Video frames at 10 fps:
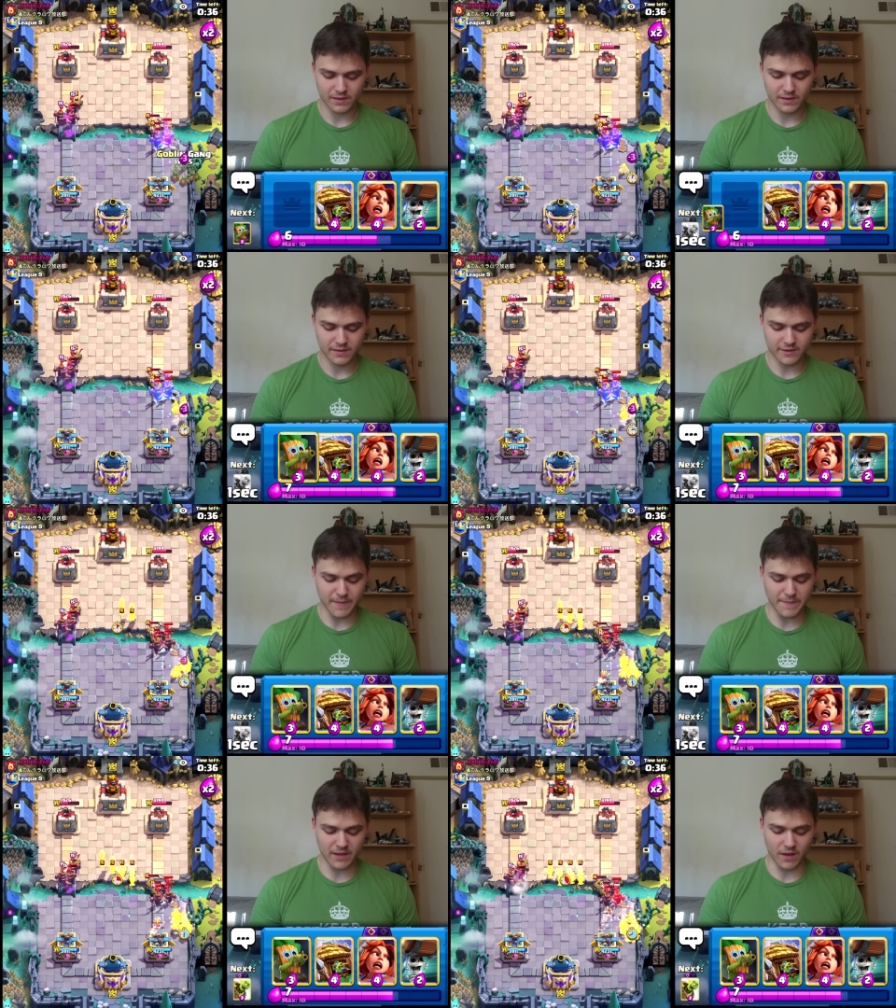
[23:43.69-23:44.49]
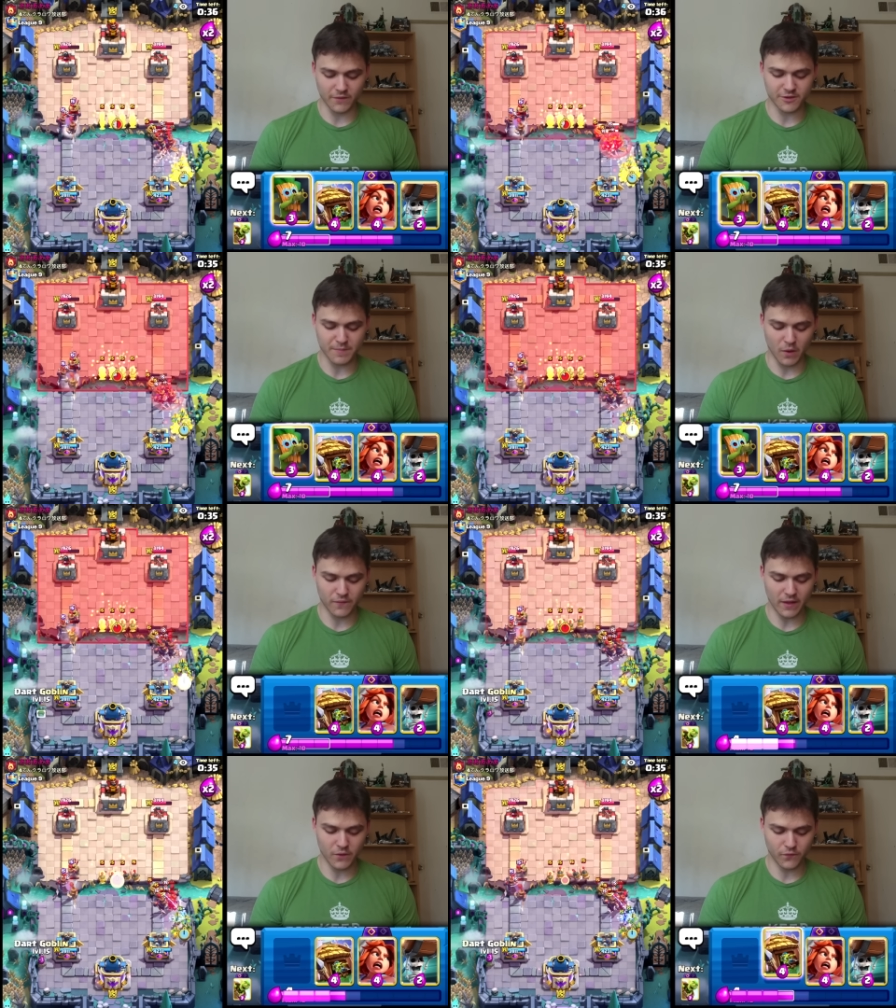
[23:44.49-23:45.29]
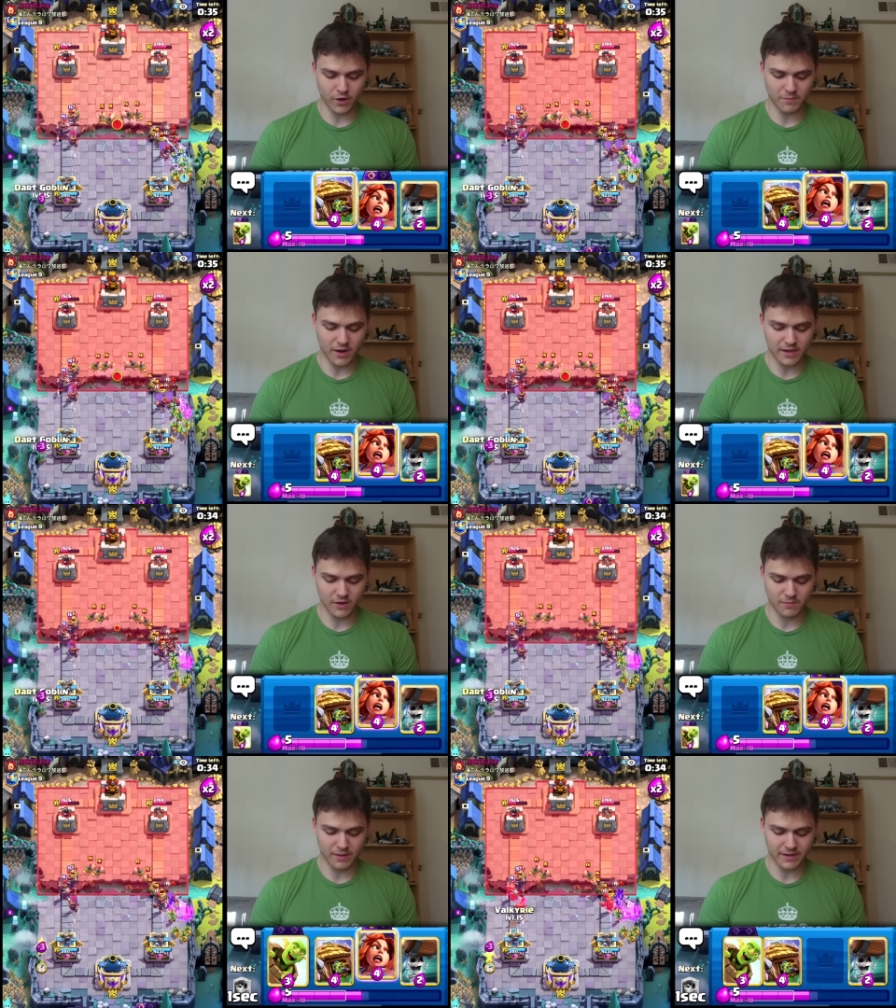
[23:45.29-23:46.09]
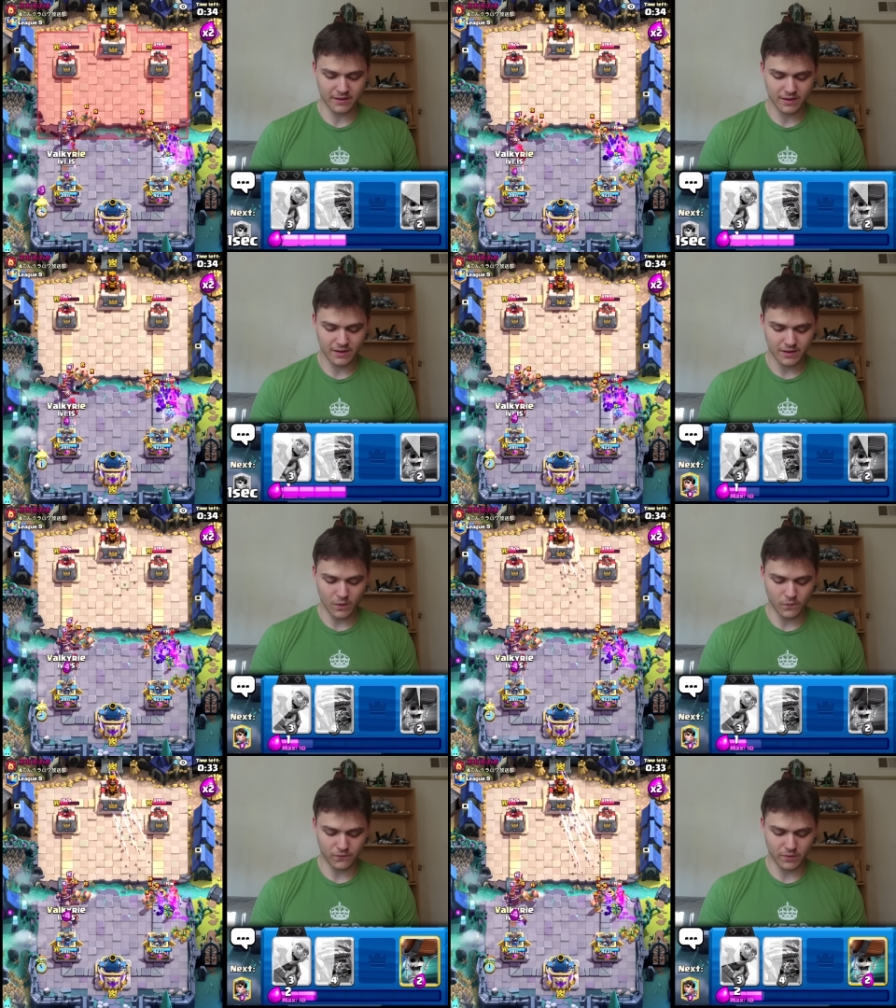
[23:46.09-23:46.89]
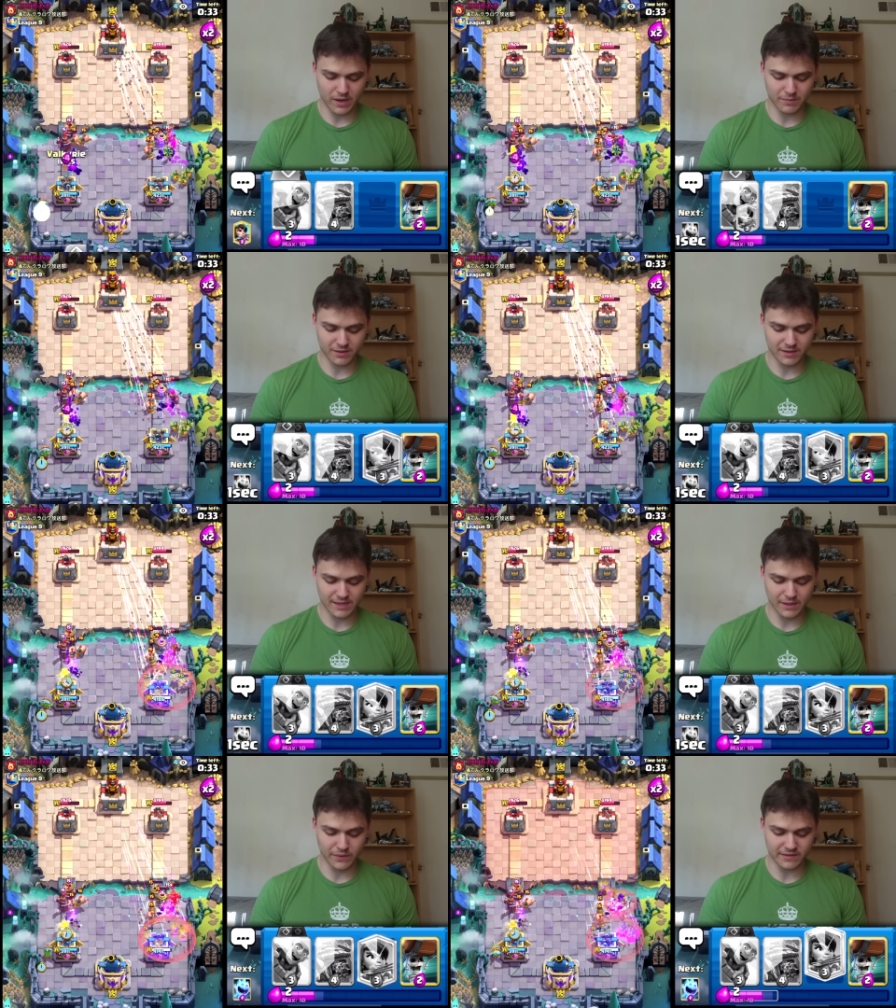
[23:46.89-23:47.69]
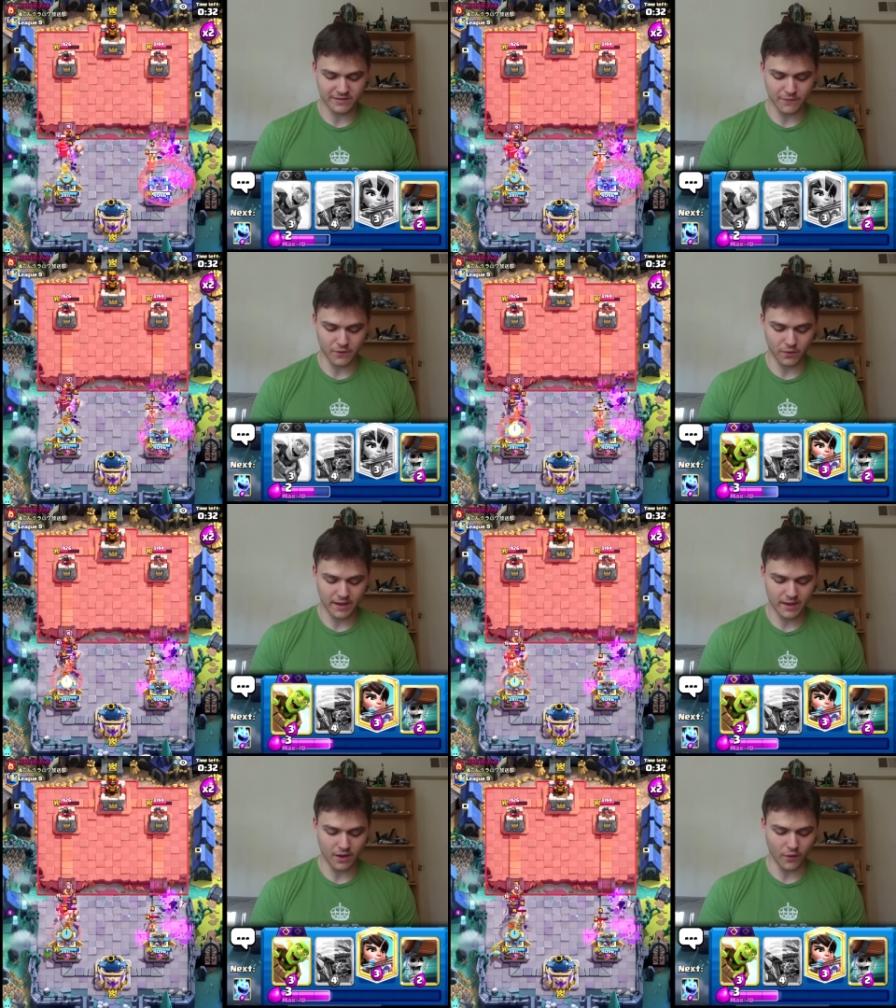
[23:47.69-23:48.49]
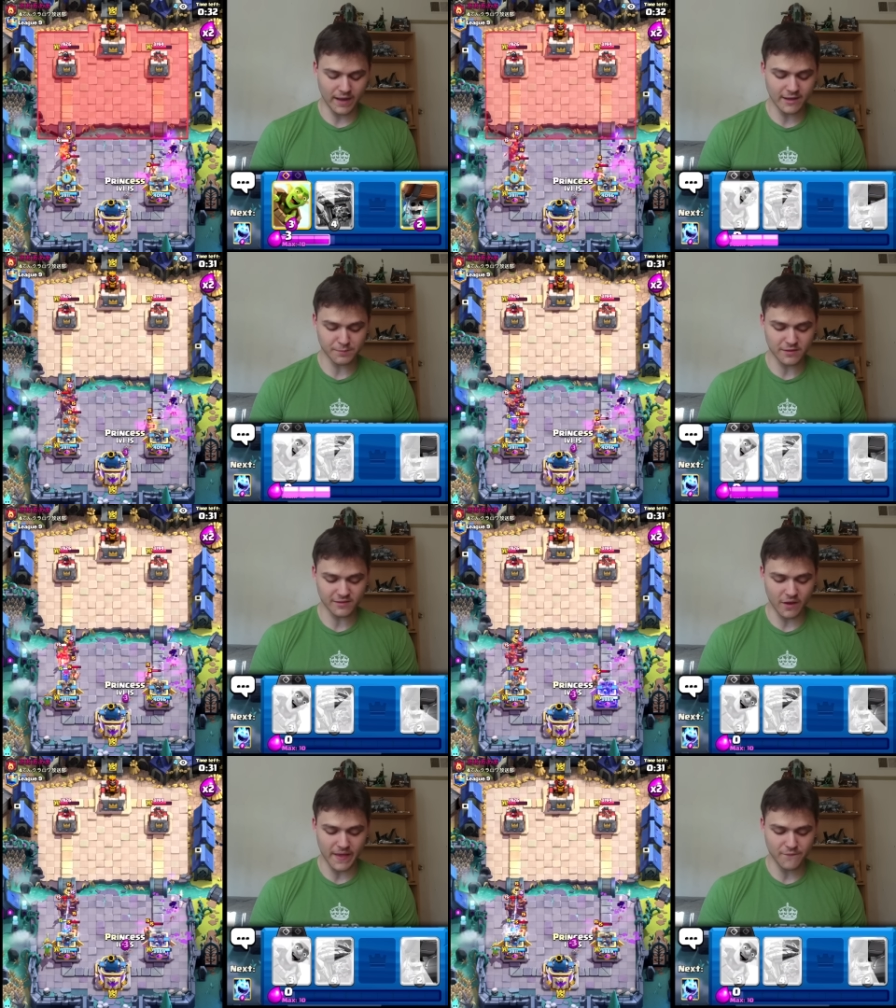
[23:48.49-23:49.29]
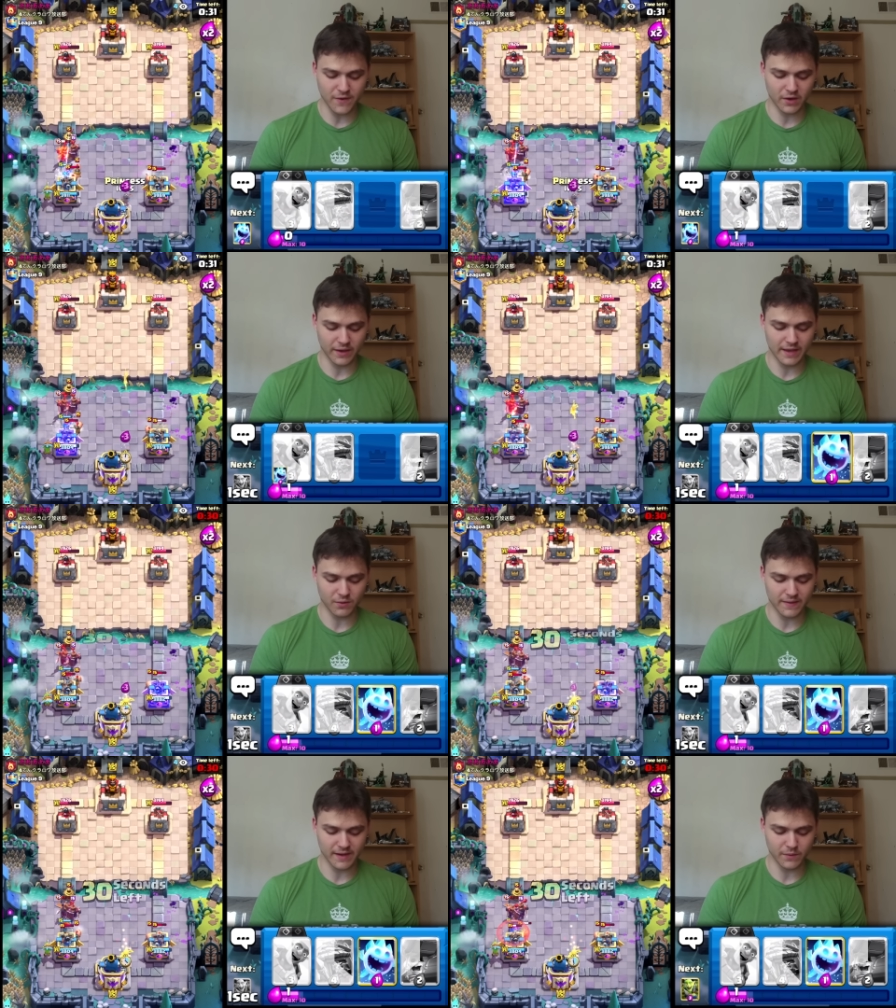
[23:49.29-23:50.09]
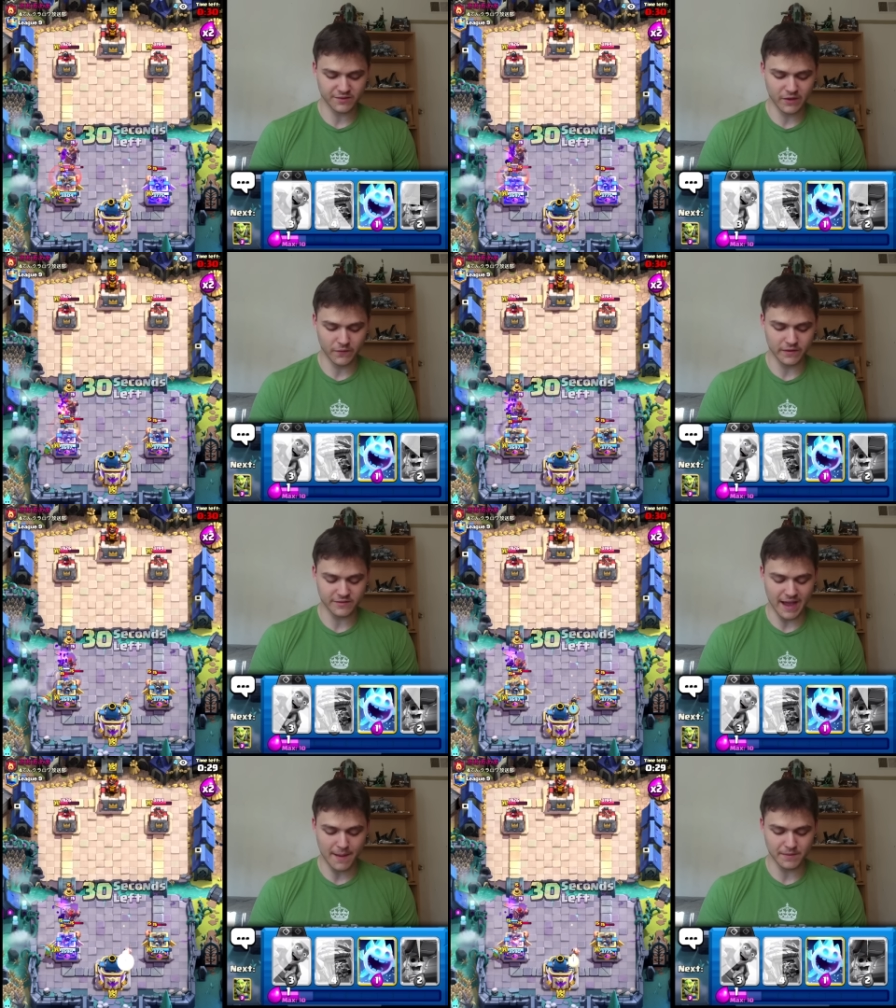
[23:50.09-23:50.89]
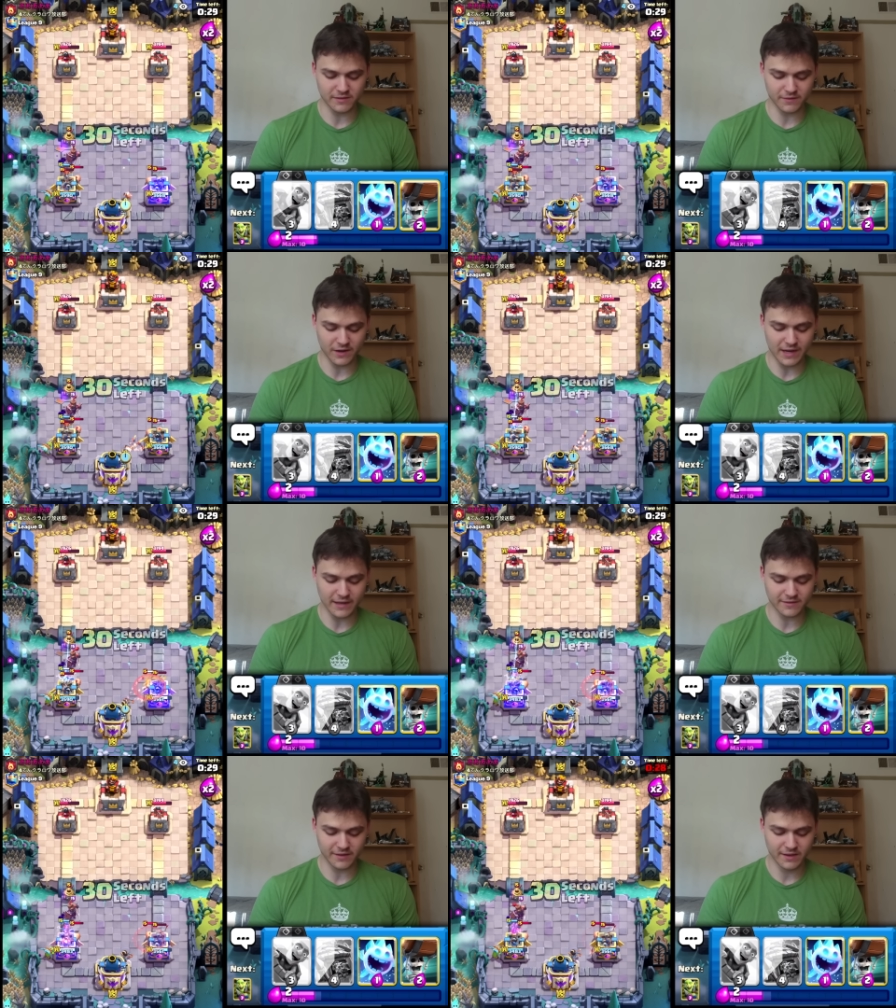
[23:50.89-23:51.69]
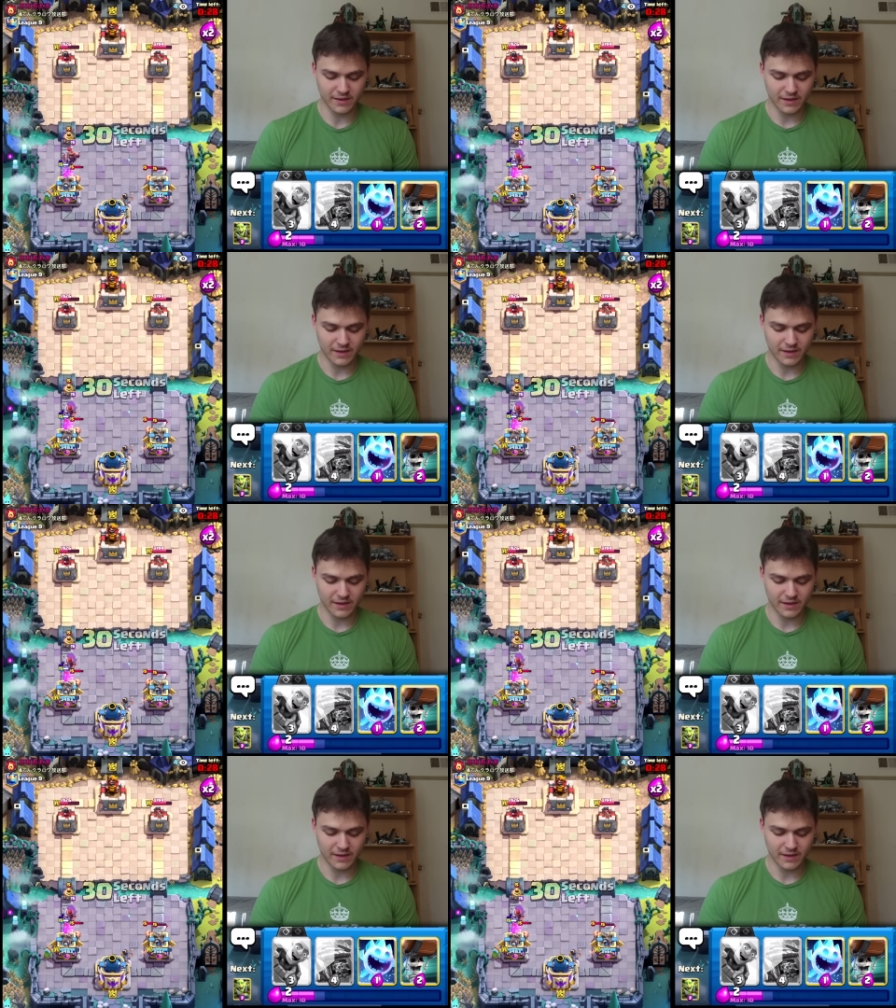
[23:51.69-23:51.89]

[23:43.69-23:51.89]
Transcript: This might be a lot of spell value for him right here, but hopefully we're able to deal with stuff okay. Okay, nice. Princess got that final hit right there, which killed the Zappies very nicely.